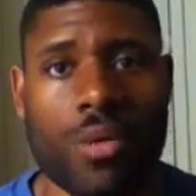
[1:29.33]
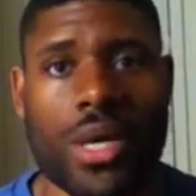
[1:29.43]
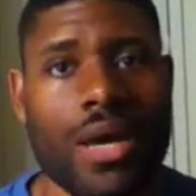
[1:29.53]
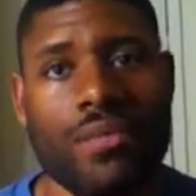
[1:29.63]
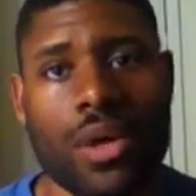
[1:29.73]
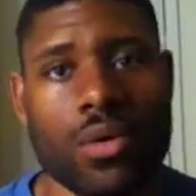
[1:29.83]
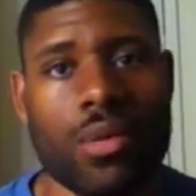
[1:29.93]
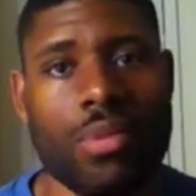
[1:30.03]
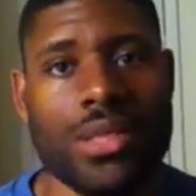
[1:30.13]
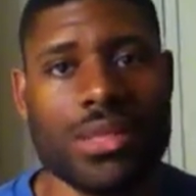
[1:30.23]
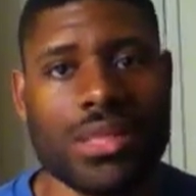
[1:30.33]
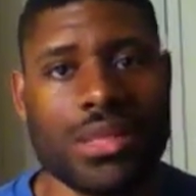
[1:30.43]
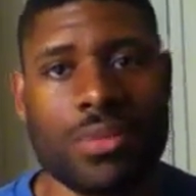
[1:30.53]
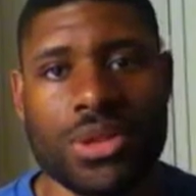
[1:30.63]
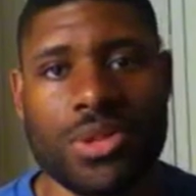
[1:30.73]
We have local
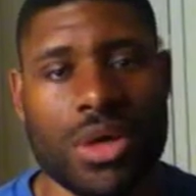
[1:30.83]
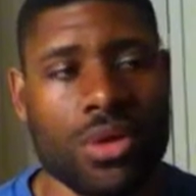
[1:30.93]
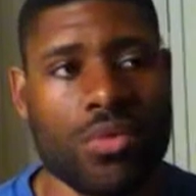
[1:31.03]
businesses, but you know,